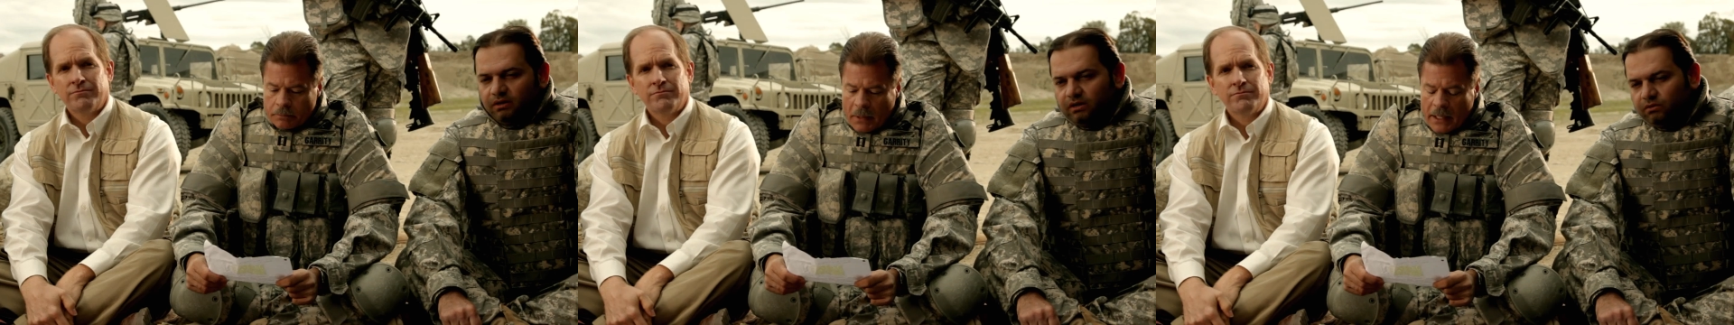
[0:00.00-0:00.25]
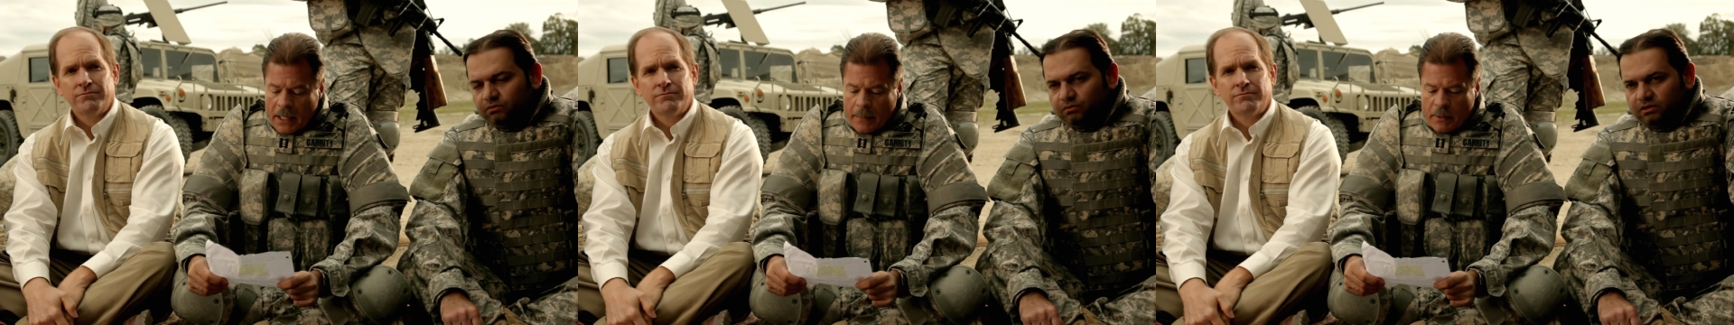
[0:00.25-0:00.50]

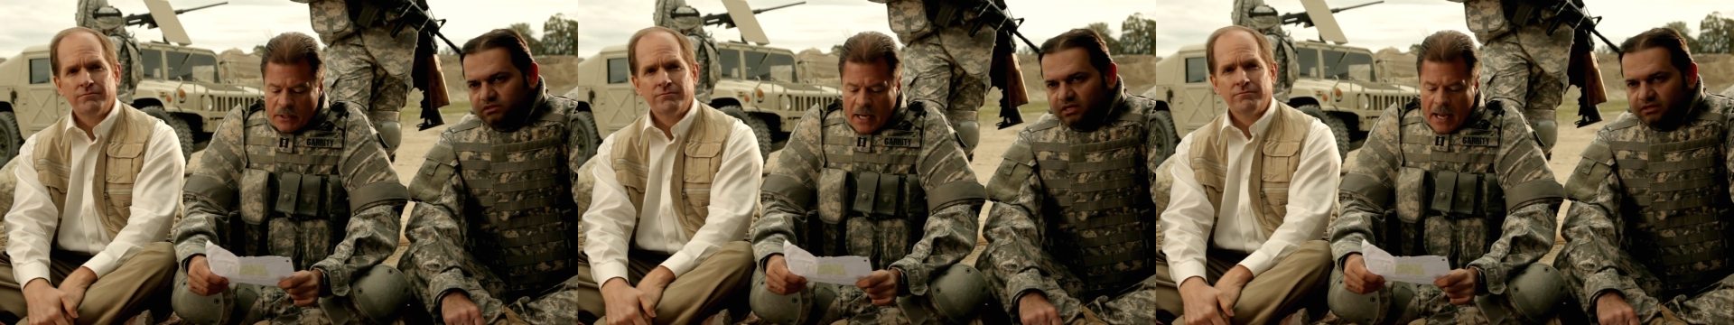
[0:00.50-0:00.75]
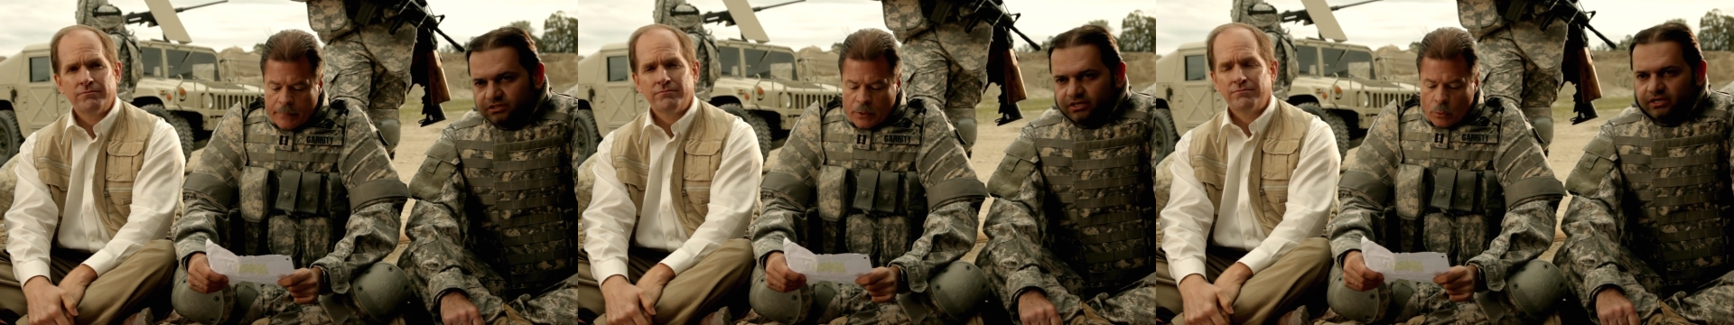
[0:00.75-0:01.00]
Speaker 1: my name is
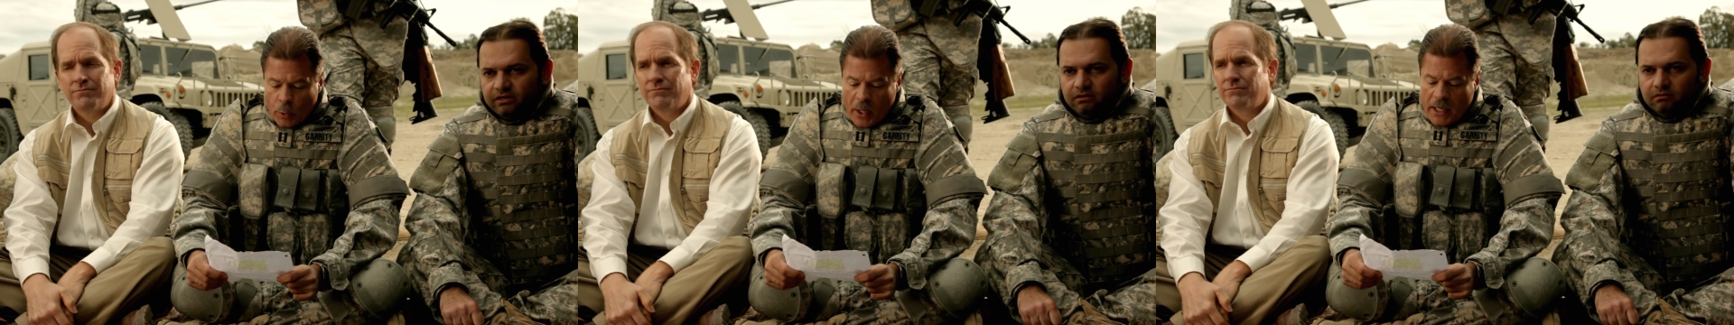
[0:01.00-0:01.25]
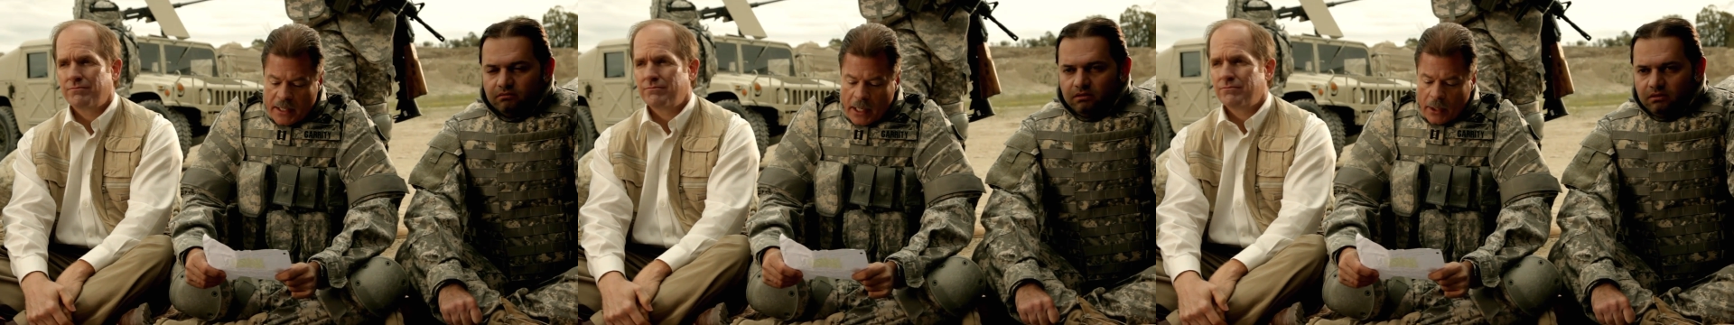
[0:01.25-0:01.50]
Captain
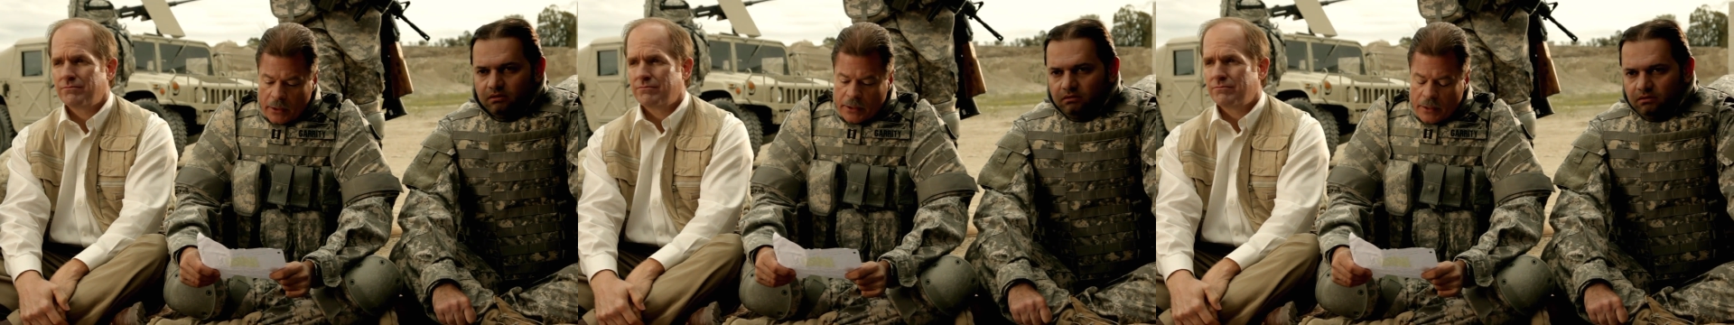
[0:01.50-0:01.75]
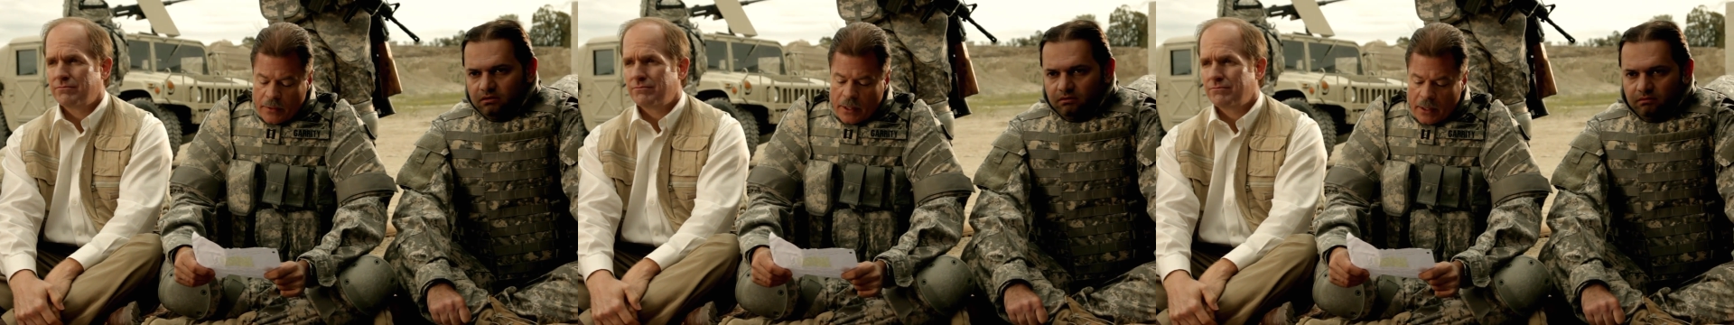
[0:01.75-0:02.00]
Ray
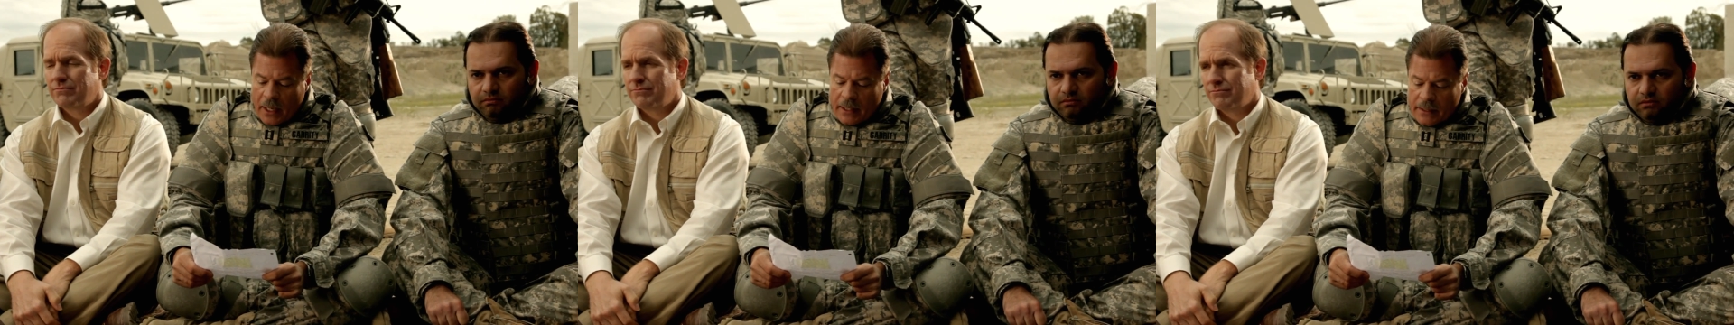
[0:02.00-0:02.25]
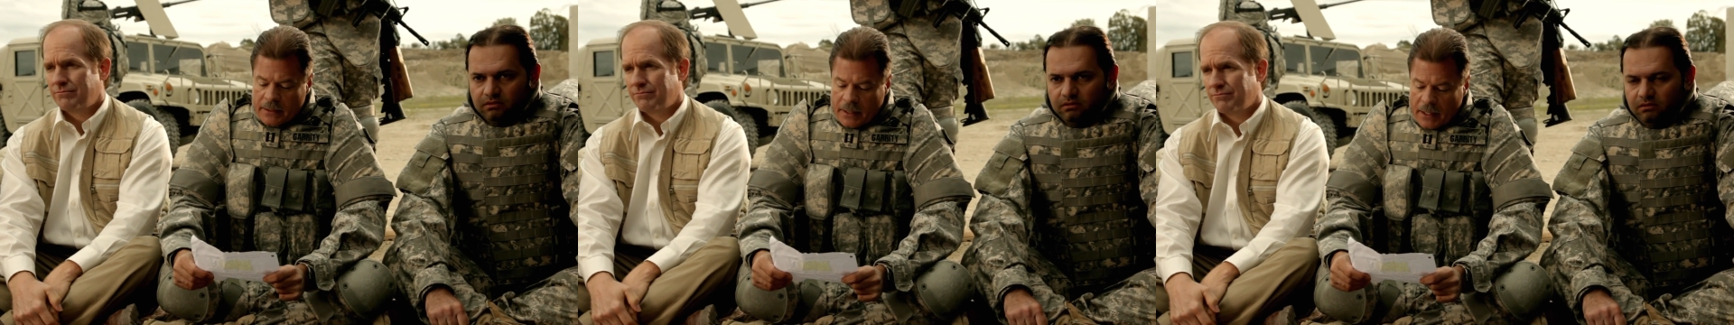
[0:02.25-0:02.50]
Garrity of the
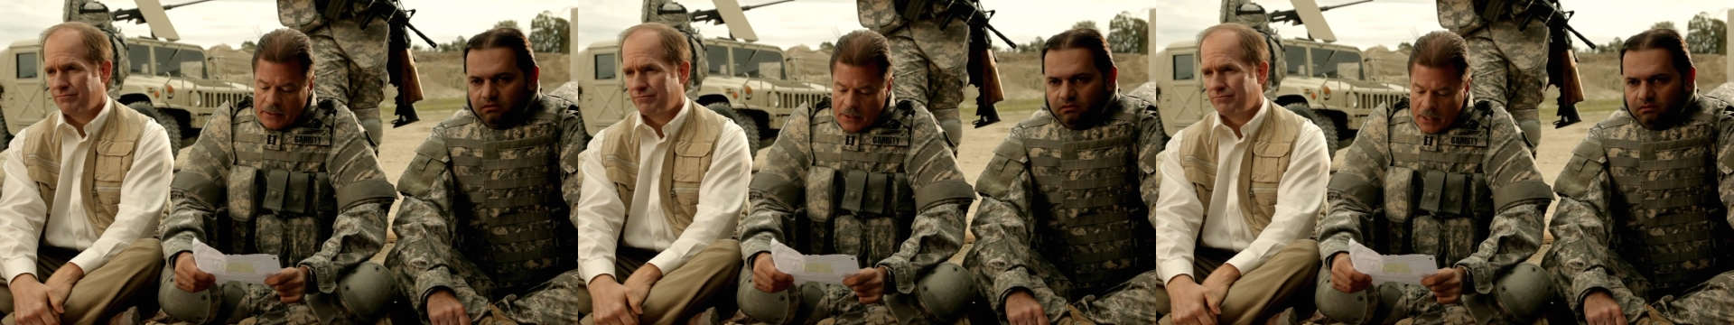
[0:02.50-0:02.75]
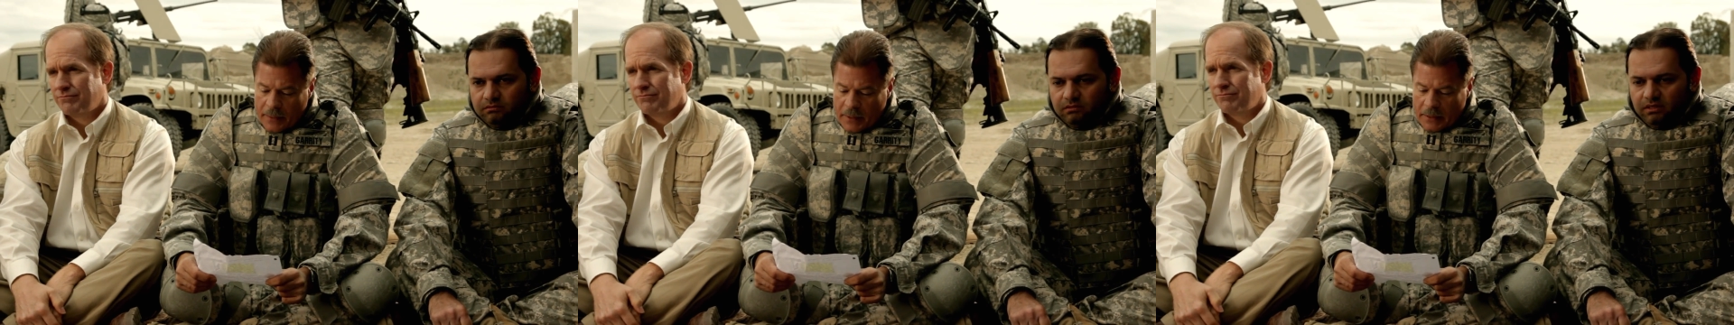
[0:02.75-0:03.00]
United States
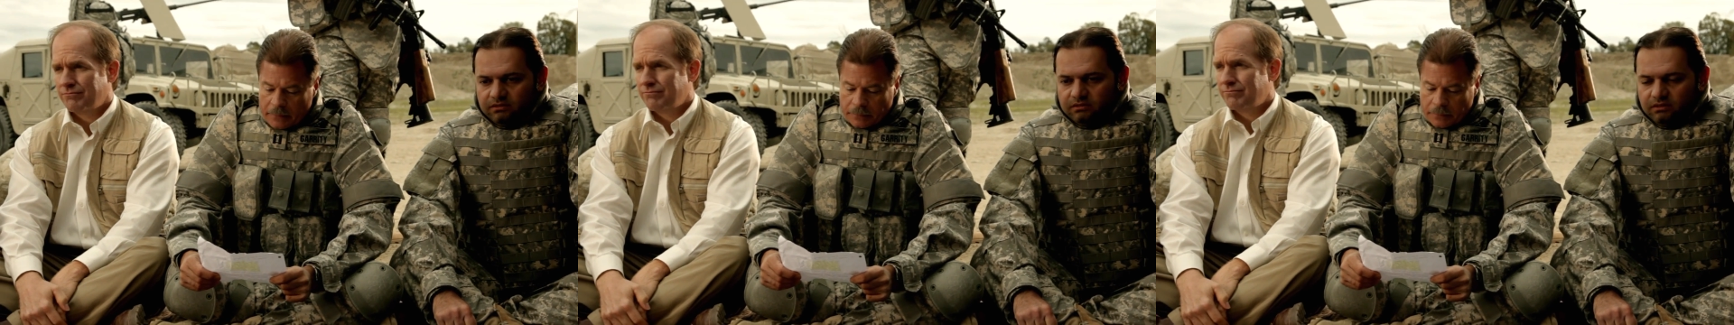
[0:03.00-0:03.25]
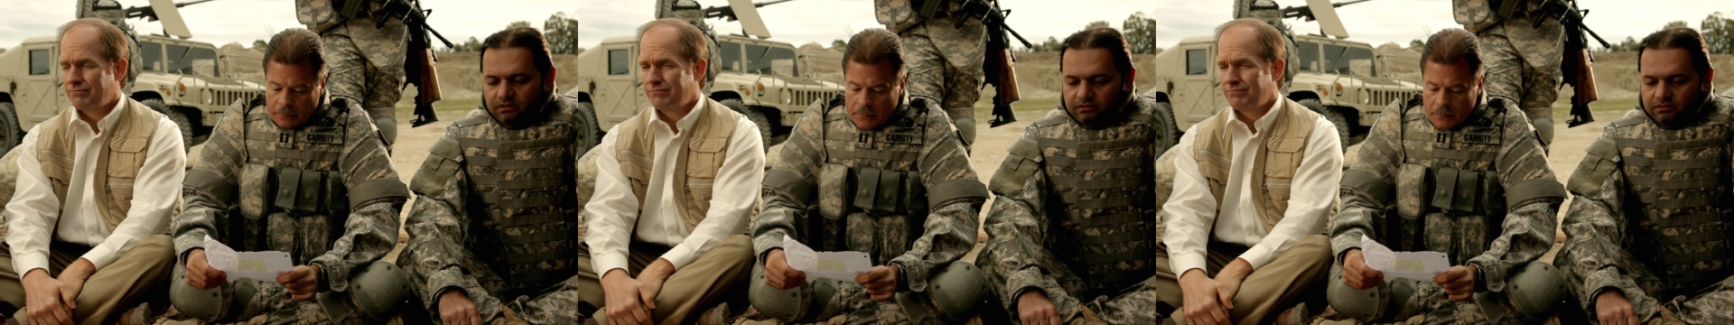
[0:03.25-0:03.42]
Army. Uh, uh,